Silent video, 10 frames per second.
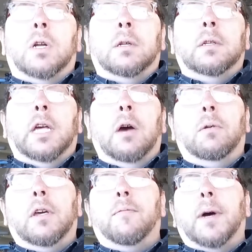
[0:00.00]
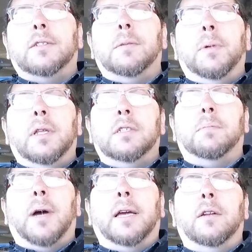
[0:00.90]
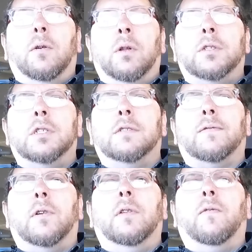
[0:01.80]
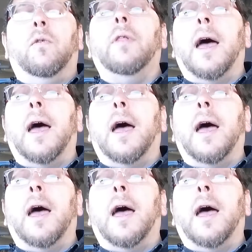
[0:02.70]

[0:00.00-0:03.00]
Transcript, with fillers: want to you know give my sympathies and my condolences for for